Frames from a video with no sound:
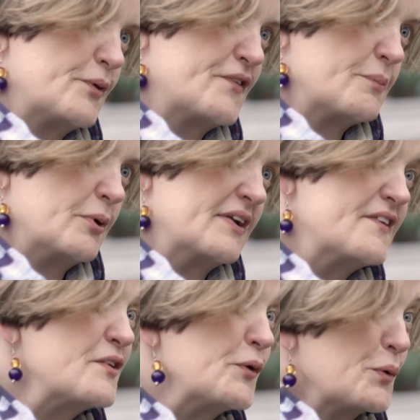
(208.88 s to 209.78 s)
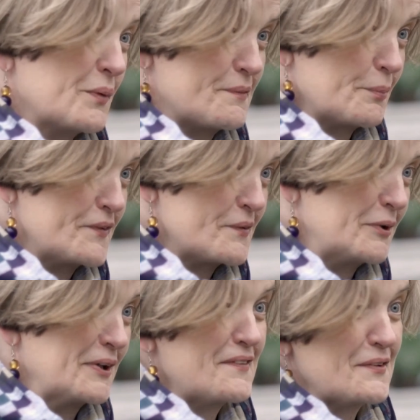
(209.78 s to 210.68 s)
possible. It's not always
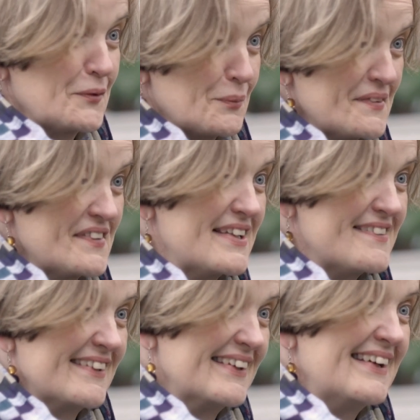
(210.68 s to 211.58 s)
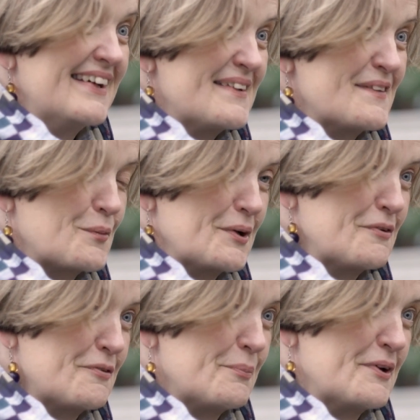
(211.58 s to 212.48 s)
possible and it's not always easy. It's quite
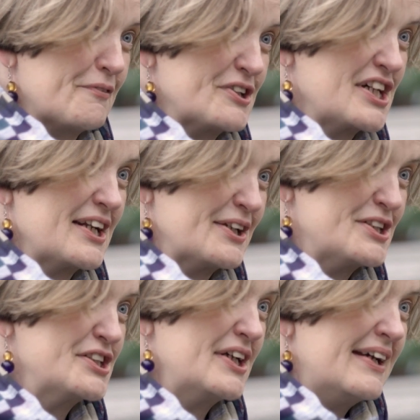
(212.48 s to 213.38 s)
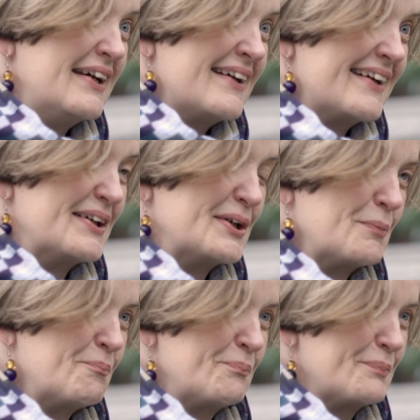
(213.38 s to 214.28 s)
often a bit of a challenge.
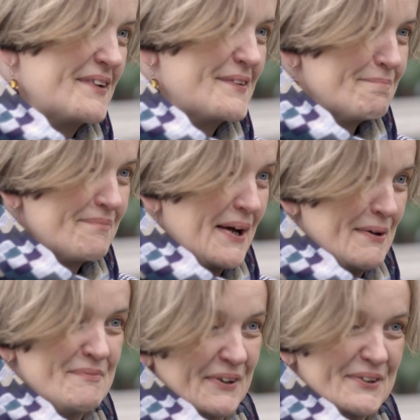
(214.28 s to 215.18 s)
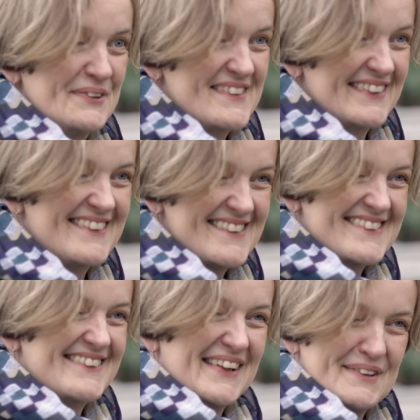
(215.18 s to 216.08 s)
Um, but yeah, you know, it's,
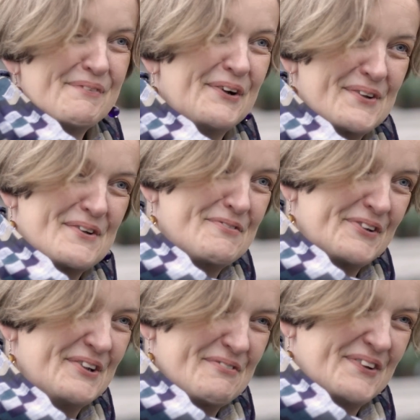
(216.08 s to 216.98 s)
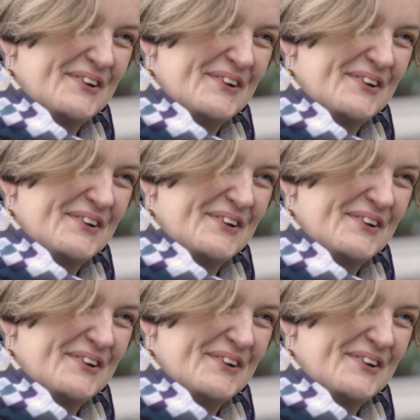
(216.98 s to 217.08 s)
it's, that's part of the fun of